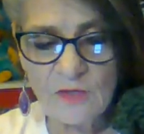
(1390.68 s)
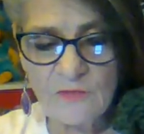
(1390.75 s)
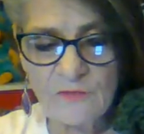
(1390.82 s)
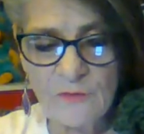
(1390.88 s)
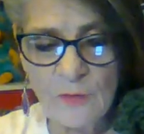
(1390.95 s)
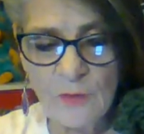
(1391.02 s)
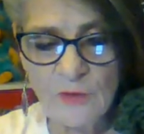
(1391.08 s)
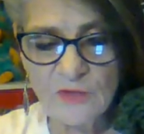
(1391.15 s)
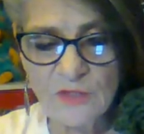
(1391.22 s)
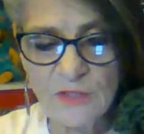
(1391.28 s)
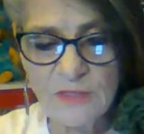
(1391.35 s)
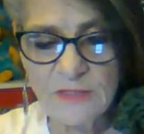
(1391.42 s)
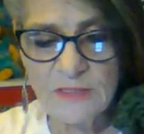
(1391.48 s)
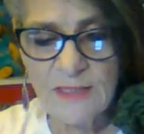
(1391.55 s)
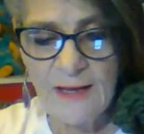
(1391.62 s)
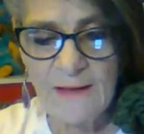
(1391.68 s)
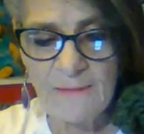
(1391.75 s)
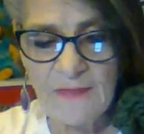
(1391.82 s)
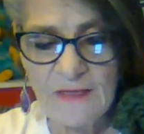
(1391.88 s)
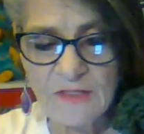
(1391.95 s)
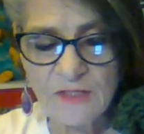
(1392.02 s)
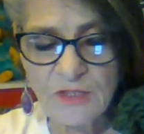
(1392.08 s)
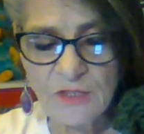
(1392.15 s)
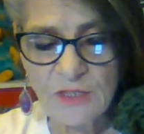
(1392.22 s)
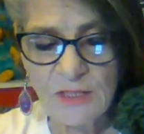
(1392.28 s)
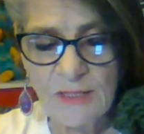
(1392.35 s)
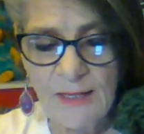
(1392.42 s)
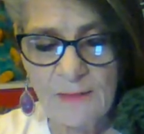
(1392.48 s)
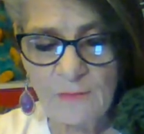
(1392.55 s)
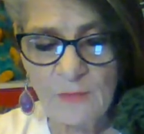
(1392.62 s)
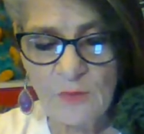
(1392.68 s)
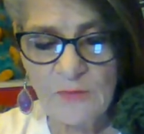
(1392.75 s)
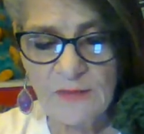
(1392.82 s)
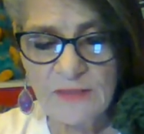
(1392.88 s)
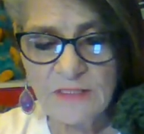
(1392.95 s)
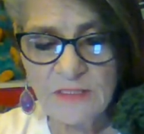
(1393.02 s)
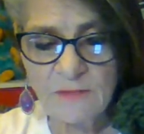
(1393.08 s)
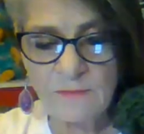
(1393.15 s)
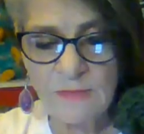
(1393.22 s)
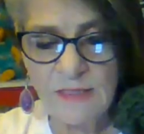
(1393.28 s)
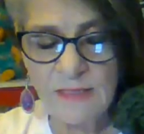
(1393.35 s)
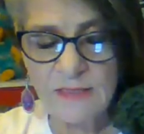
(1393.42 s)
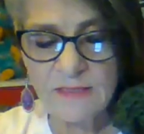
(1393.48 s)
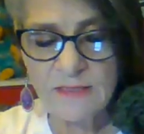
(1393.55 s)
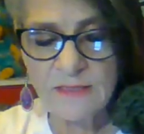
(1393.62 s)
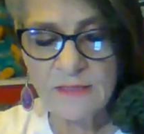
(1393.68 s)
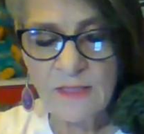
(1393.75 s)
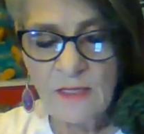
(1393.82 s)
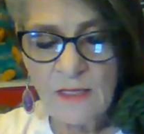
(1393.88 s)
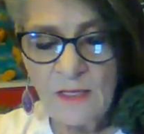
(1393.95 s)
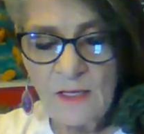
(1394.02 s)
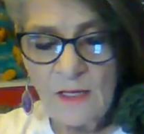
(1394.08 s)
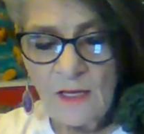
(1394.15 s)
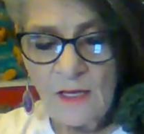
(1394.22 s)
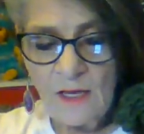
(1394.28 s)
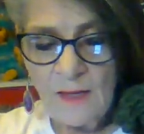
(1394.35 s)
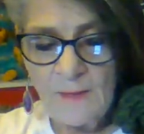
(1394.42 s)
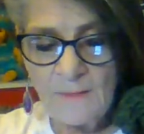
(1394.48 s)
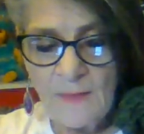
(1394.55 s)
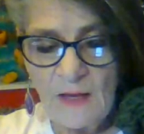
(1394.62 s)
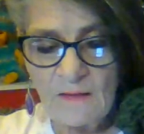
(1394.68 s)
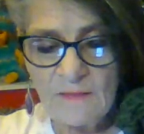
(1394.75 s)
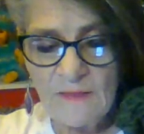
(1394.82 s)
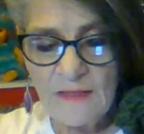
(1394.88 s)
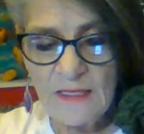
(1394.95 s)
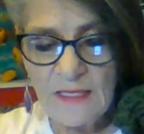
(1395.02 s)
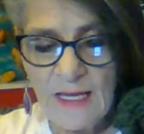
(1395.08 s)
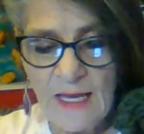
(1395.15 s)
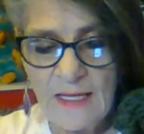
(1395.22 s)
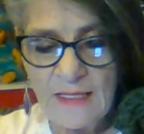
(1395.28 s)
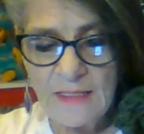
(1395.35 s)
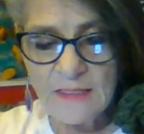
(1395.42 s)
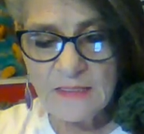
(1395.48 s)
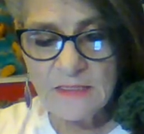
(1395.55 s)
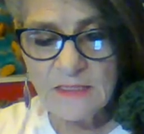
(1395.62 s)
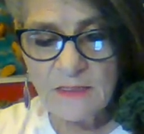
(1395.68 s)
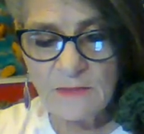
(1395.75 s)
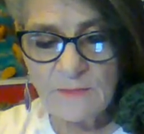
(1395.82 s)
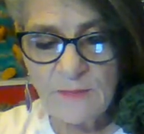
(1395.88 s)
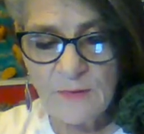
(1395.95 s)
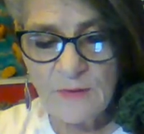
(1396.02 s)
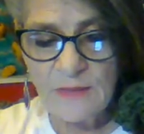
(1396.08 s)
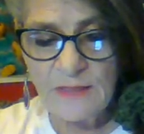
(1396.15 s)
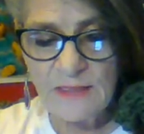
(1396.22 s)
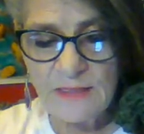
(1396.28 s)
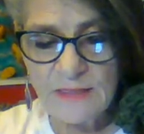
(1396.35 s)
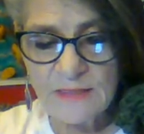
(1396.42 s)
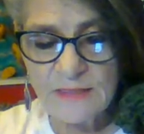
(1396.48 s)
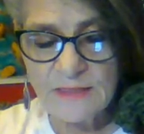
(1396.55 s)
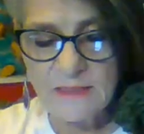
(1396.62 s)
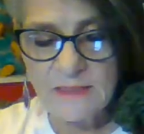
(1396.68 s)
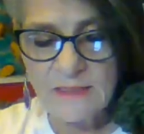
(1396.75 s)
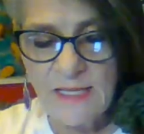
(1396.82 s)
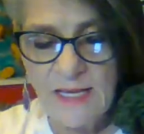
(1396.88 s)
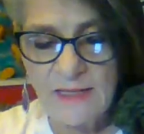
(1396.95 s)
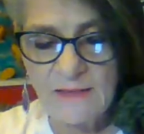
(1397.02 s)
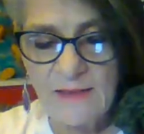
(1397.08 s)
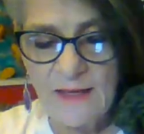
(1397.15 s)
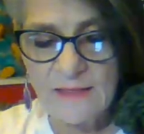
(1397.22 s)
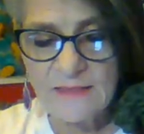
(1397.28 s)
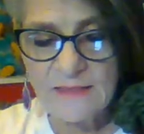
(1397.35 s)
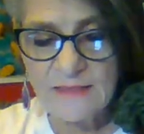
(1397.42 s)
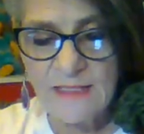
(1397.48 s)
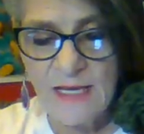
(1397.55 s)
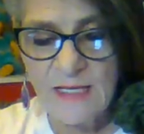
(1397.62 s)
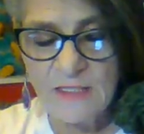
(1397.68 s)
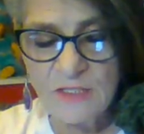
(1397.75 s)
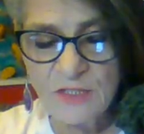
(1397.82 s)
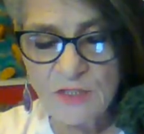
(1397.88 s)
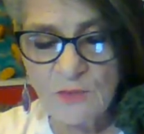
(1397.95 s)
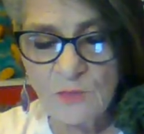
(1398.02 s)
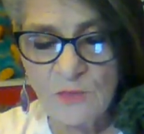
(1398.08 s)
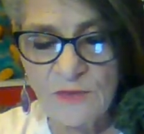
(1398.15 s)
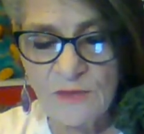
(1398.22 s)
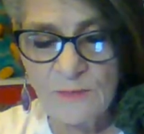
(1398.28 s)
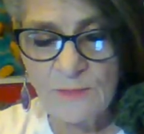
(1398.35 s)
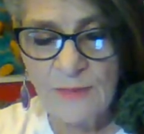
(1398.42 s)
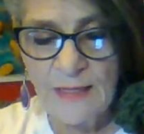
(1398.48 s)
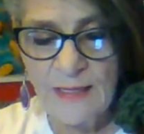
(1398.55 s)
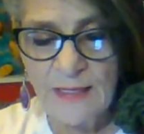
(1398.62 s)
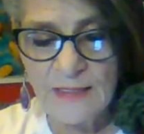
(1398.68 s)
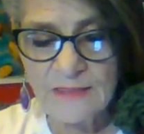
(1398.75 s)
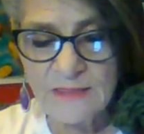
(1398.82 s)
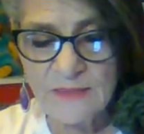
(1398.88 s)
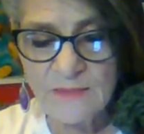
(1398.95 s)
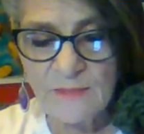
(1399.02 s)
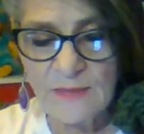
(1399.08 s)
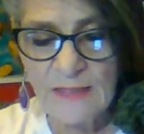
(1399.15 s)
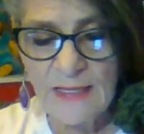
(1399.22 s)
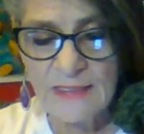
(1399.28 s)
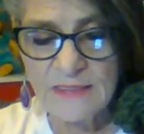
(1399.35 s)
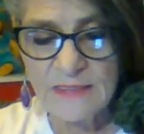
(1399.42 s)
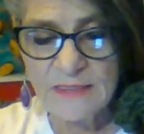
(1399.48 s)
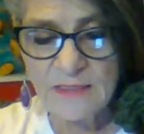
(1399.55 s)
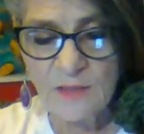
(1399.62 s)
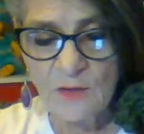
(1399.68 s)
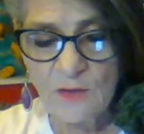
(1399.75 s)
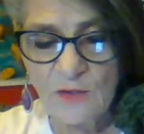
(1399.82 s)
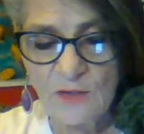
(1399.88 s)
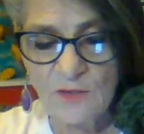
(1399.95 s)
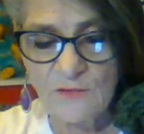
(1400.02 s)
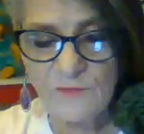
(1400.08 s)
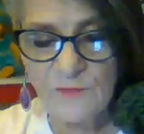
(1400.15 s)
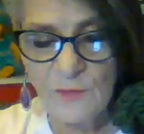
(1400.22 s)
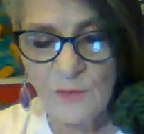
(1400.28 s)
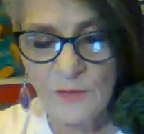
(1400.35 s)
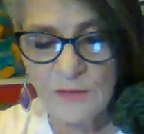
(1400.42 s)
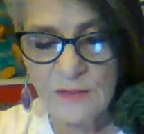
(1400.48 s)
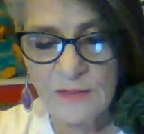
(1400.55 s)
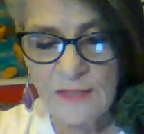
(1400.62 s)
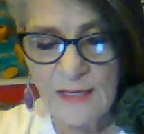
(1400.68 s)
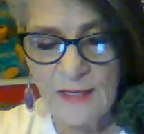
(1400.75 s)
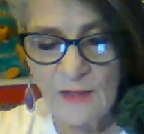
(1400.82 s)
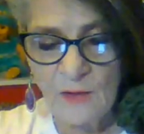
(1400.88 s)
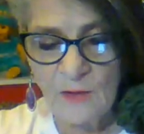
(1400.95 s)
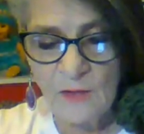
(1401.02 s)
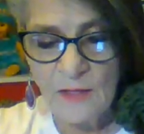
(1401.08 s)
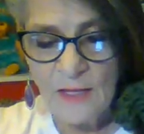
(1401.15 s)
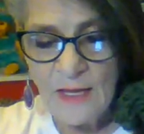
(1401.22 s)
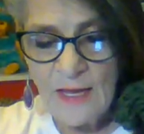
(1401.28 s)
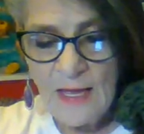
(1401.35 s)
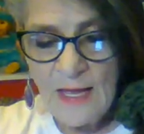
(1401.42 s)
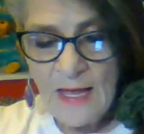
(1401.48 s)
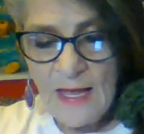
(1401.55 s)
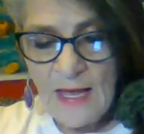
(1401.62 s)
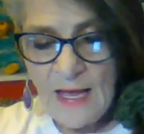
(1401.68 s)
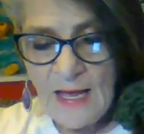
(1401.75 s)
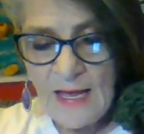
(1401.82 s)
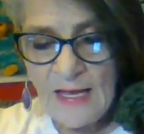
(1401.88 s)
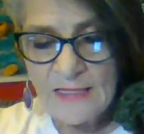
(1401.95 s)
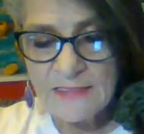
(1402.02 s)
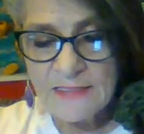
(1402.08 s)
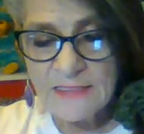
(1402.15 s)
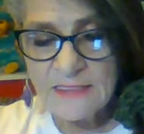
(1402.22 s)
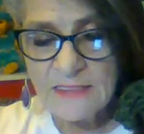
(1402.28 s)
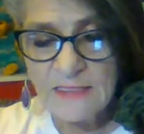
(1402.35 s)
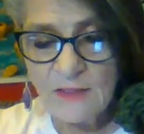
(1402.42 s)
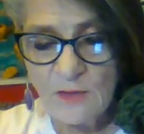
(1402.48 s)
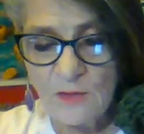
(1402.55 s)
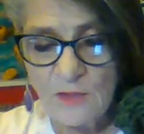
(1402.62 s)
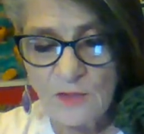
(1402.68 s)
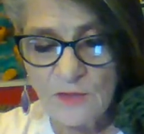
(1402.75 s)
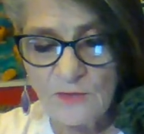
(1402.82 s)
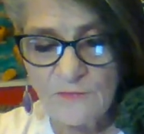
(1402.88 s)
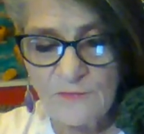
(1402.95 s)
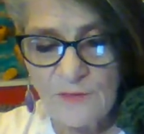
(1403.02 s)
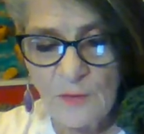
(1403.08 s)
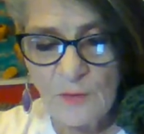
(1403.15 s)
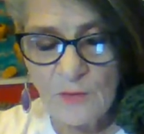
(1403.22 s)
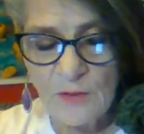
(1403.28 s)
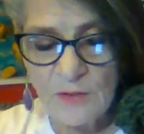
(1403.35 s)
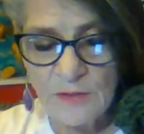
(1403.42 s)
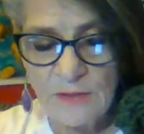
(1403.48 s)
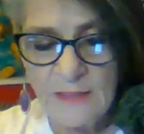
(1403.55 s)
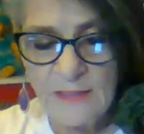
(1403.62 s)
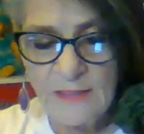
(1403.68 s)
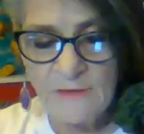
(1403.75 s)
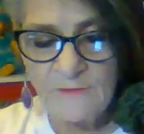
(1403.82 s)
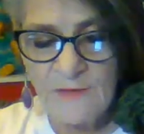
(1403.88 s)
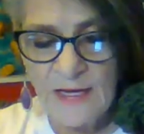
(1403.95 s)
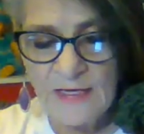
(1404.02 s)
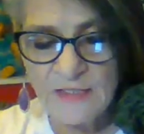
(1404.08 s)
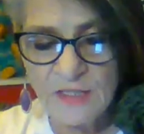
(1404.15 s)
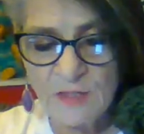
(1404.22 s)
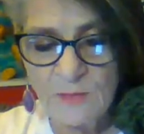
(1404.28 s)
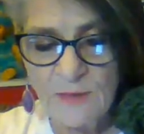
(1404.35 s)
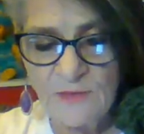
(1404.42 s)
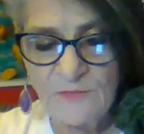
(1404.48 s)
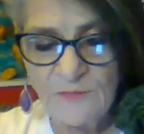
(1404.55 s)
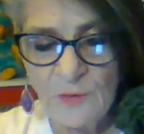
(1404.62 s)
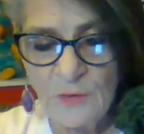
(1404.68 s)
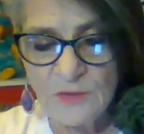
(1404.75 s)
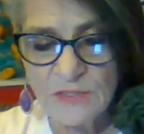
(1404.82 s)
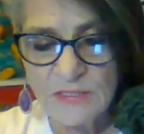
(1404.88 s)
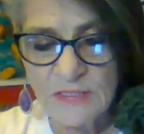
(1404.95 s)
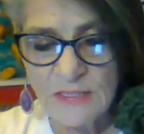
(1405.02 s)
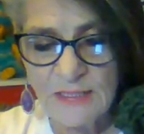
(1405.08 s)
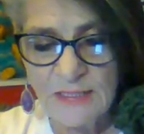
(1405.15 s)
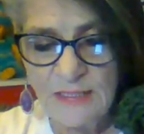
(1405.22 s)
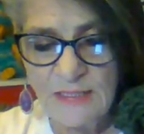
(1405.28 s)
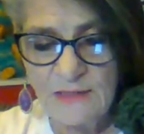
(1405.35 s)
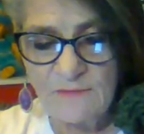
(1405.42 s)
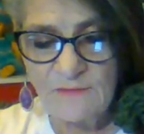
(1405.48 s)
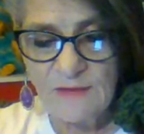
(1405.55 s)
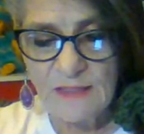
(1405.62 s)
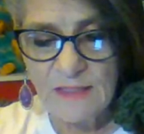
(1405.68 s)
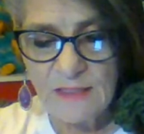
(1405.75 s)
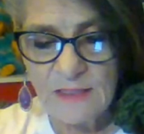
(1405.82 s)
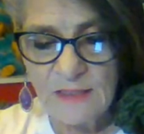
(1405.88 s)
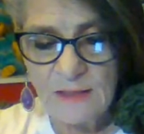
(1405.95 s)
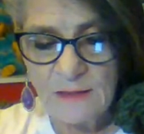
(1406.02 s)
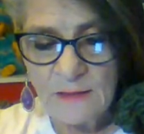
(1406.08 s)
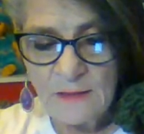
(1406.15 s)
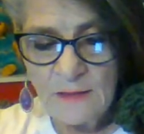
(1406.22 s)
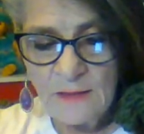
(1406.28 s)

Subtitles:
forward to the time that should enable thee to mix among the gayest and prettiest and take thy station with the best. But I still look forward, Nell. I still look forward, and if I should be forced to leave thee,